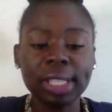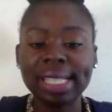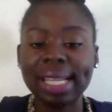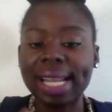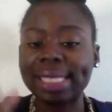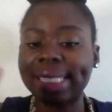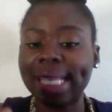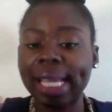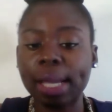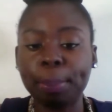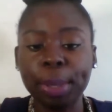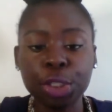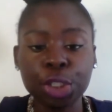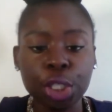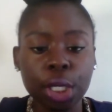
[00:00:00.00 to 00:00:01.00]
and they take a
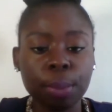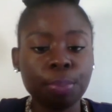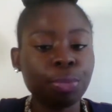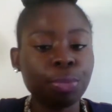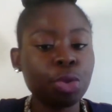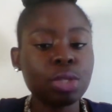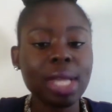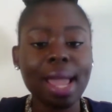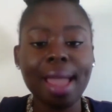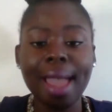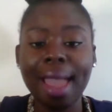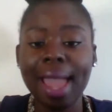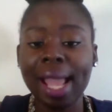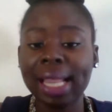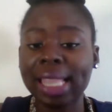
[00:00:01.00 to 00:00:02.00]
picture, you say,
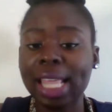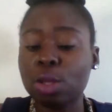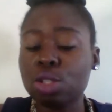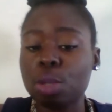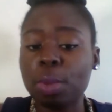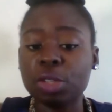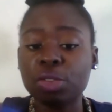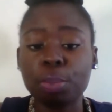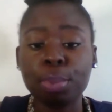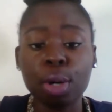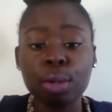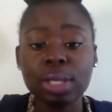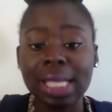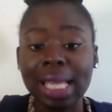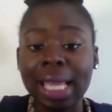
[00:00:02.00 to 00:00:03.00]
hey, thank you so much for
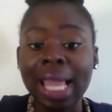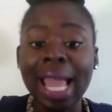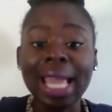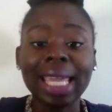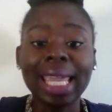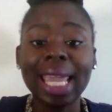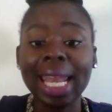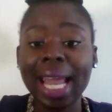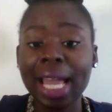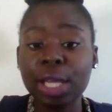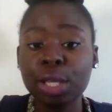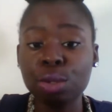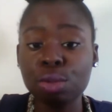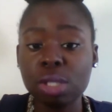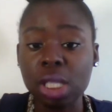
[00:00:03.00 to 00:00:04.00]
posting. Can I
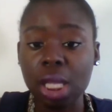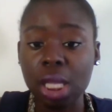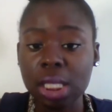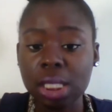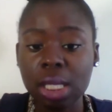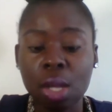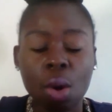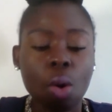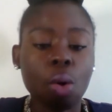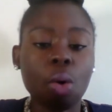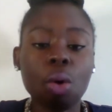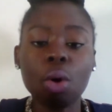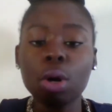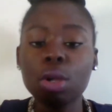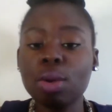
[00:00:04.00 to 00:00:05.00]
use this?
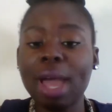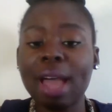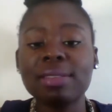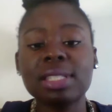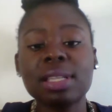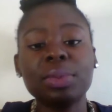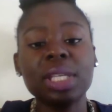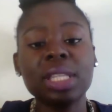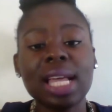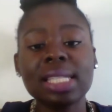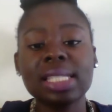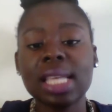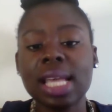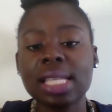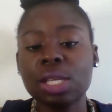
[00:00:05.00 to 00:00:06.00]
Or you have something
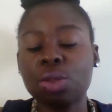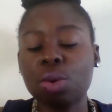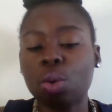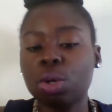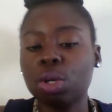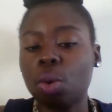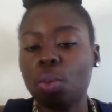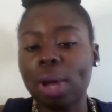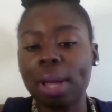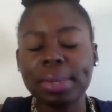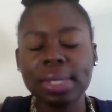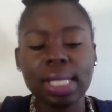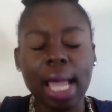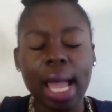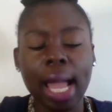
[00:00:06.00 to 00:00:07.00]
that says either on your
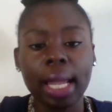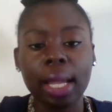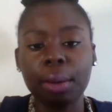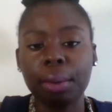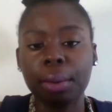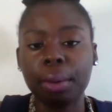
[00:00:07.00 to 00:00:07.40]
website,